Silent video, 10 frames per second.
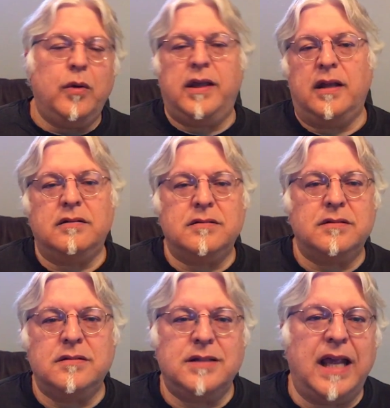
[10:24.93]
we
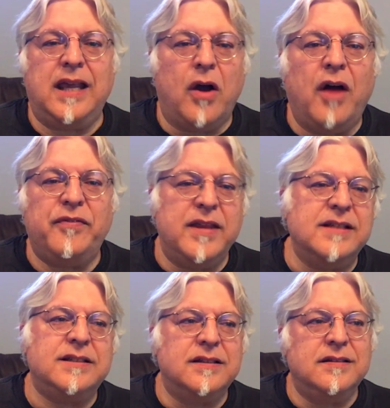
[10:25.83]
can take you off
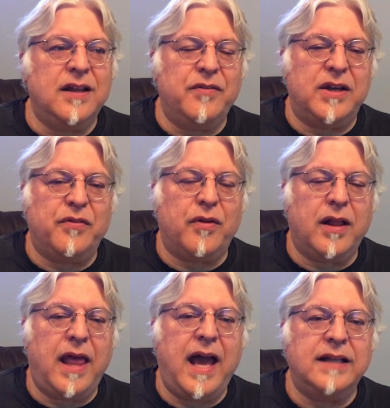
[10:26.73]
this and give you a different
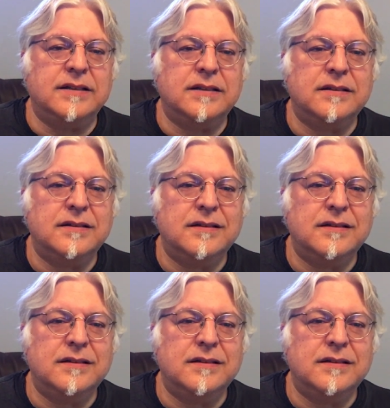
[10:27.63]
class.